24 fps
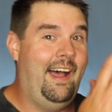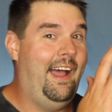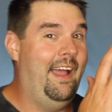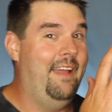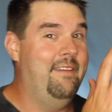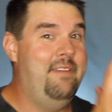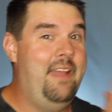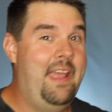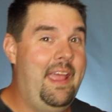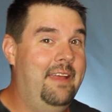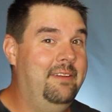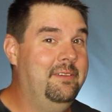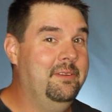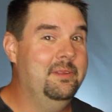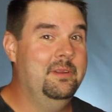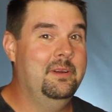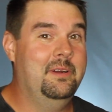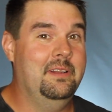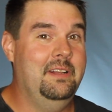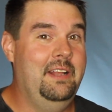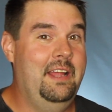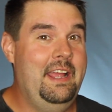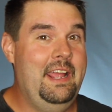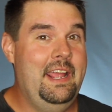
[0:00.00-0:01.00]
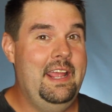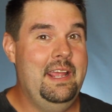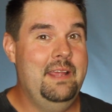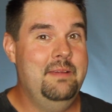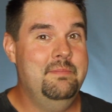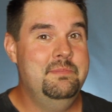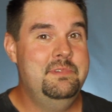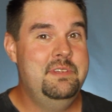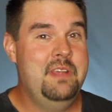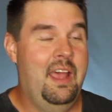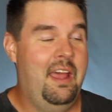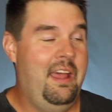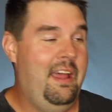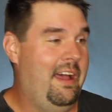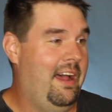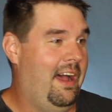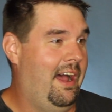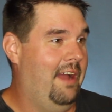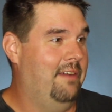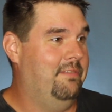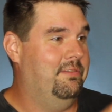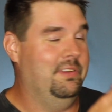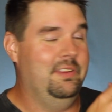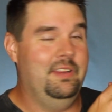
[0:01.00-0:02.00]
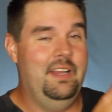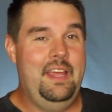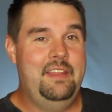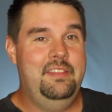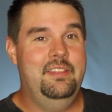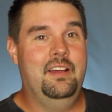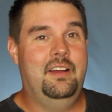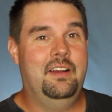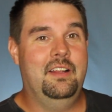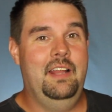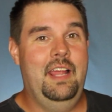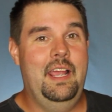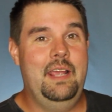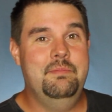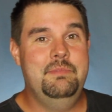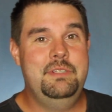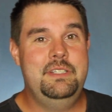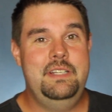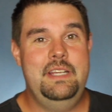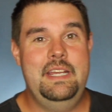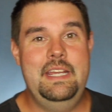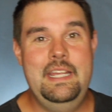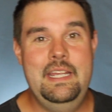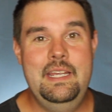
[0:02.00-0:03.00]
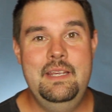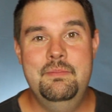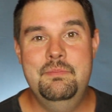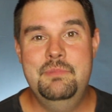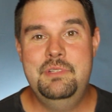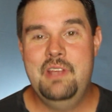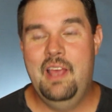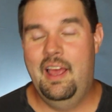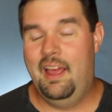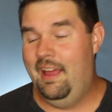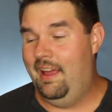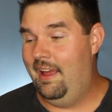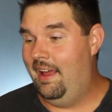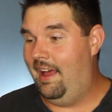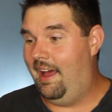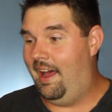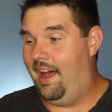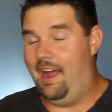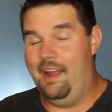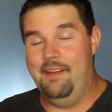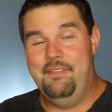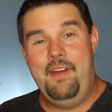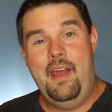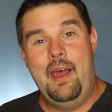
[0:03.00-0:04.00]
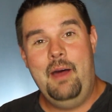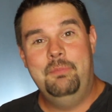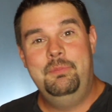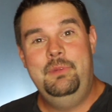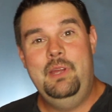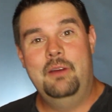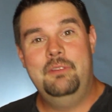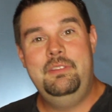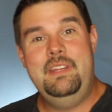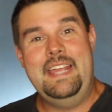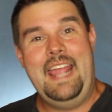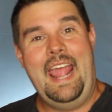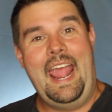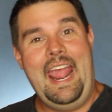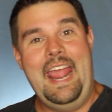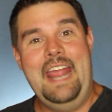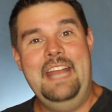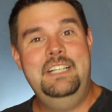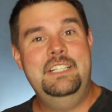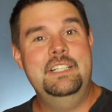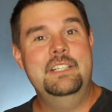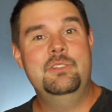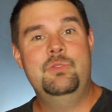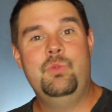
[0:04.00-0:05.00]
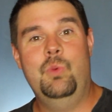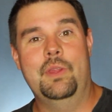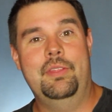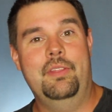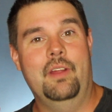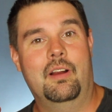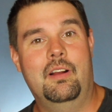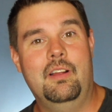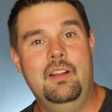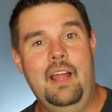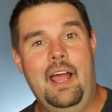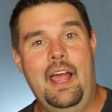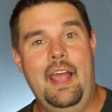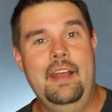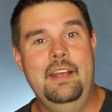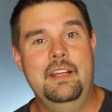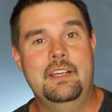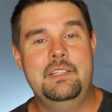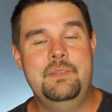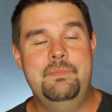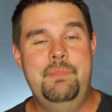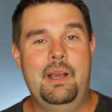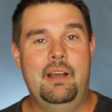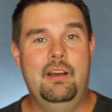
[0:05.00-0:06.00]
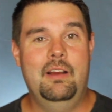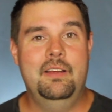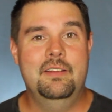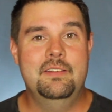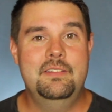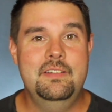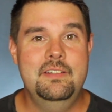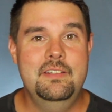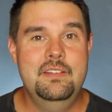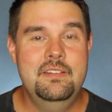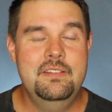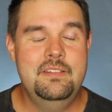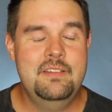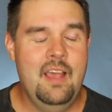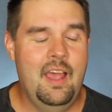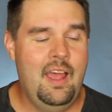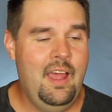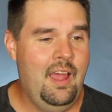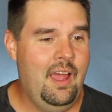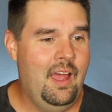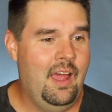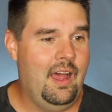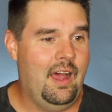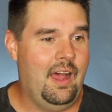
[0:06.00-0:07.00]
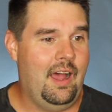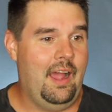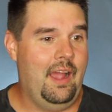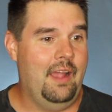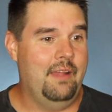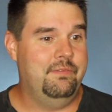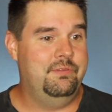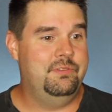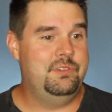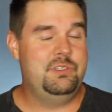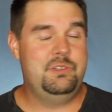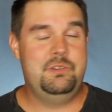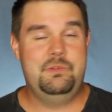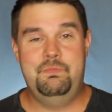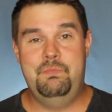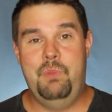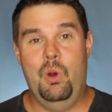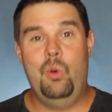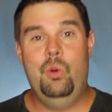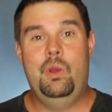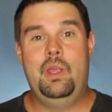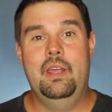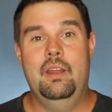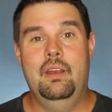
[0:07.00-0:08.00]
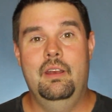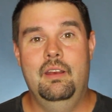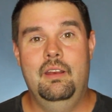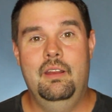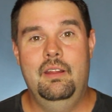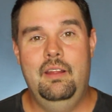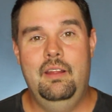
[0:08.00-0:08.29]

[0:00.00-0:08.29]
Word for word: I've handled the claims, I've led the claims teams, I've helped out the agents with their client experiences, I've spoken